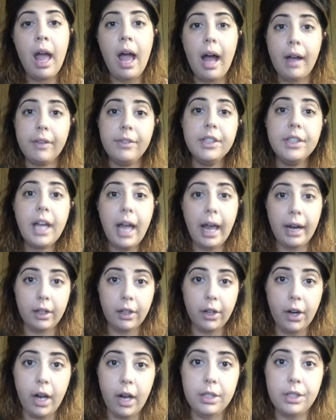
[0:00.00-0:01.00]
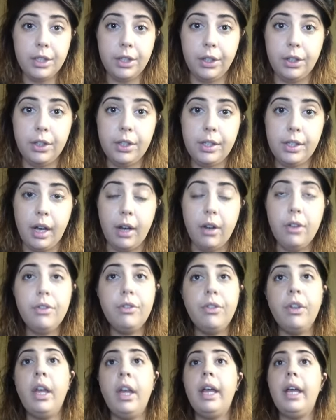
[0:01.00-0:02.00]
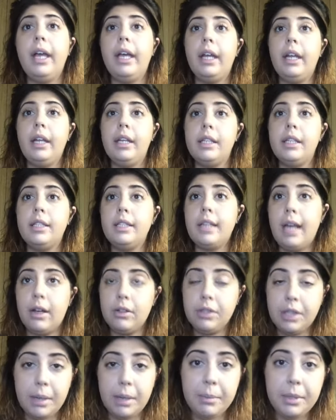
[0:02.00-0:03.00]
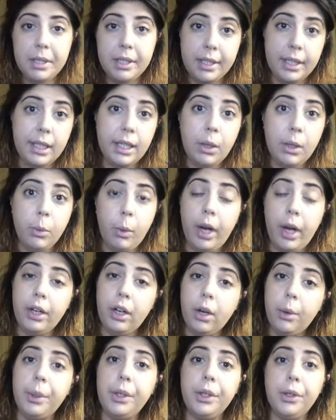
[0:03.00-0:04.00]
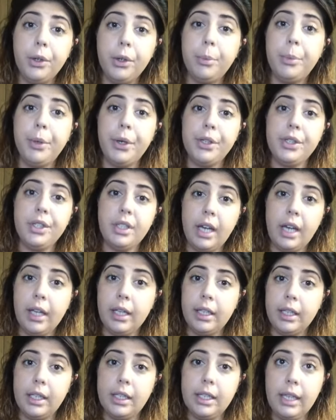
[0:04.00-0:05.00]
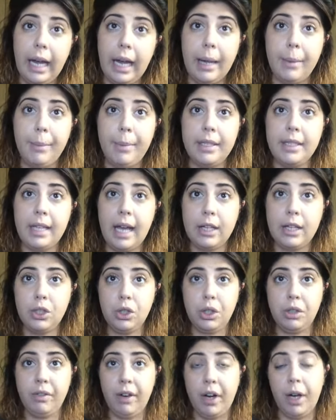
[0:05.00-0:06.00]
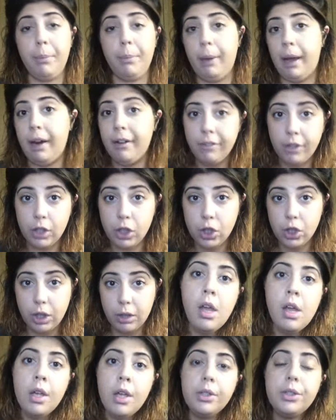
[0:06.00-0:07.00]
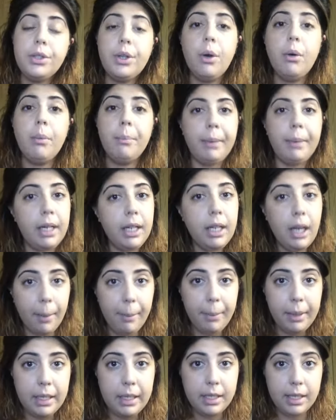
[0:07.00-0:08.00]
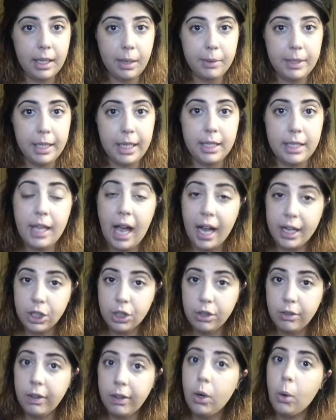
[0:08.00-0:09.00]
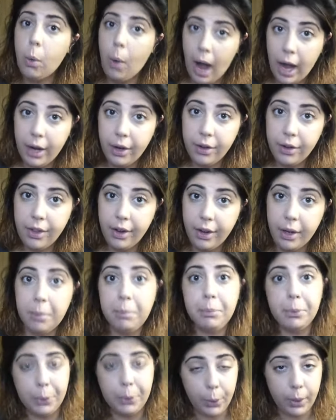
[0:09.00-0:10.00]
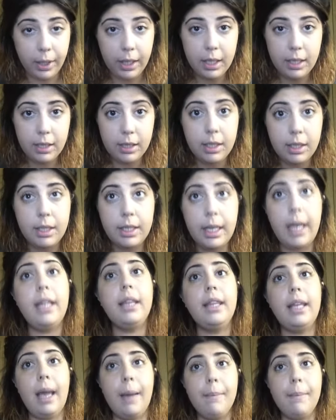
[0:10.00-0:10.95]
After categorizing yourself, it is now time to see why knowing your personality type is actually very beneficial. So many companies nowadays actually require their employees to take the